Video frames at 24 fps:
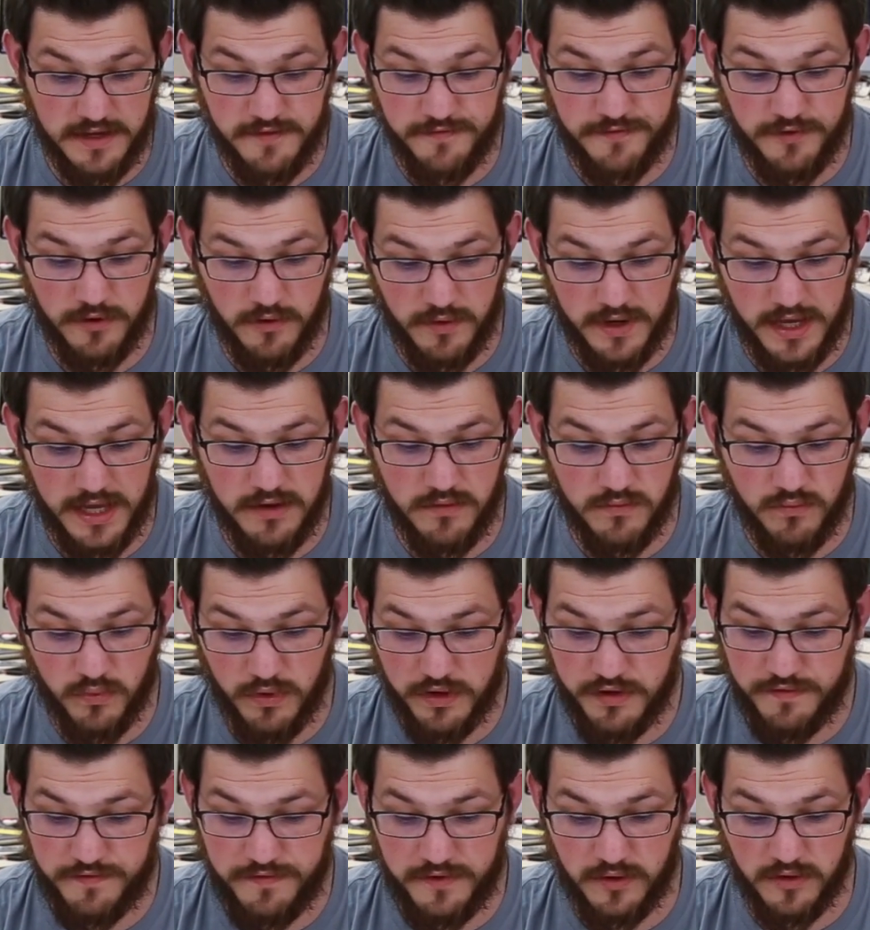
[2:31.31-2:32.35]
Info, a
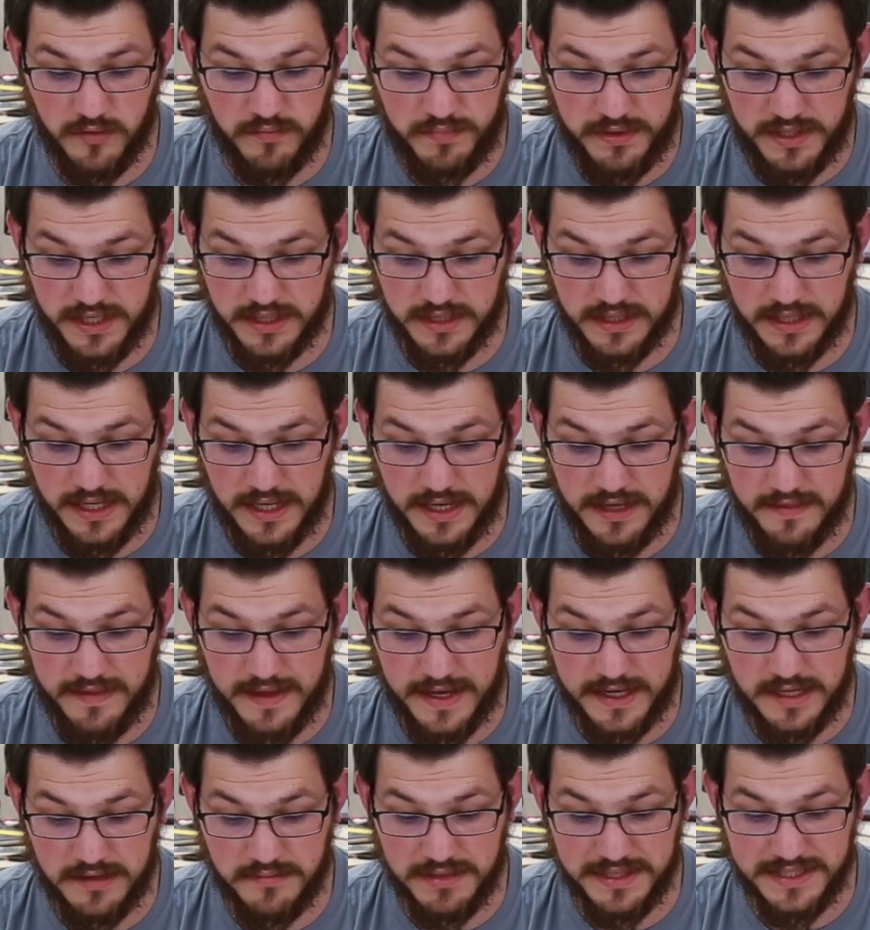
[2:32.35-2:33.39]
wood filled PLA
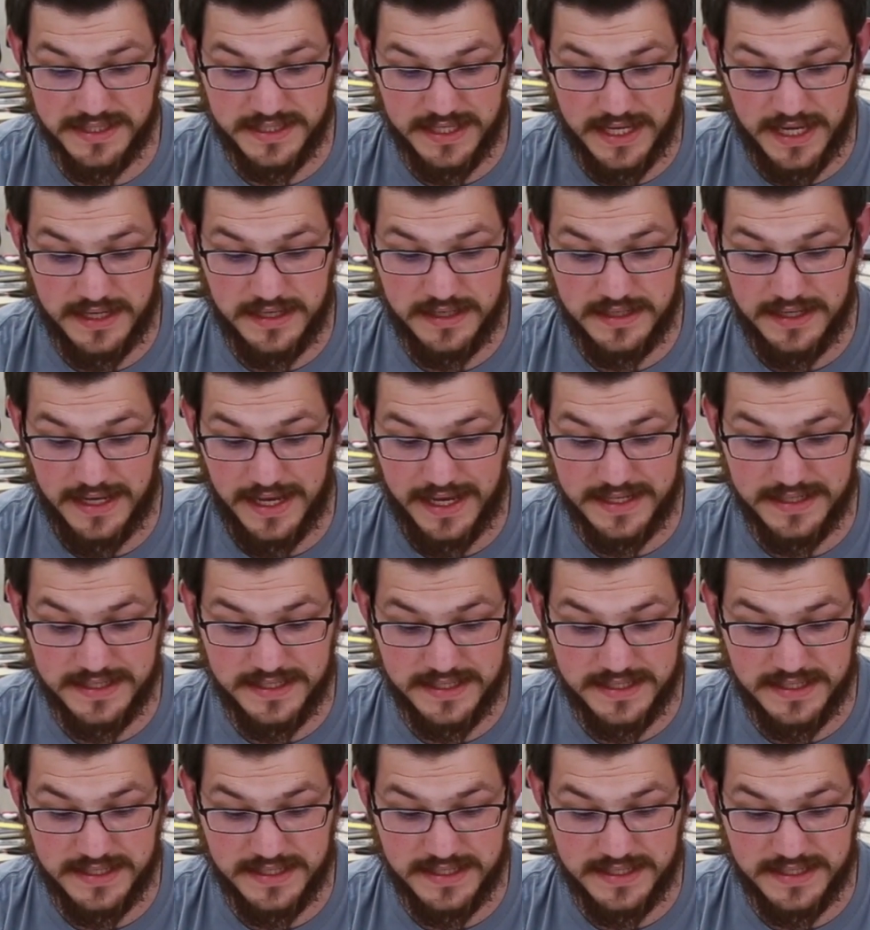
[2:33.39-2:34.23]
that can be sanded and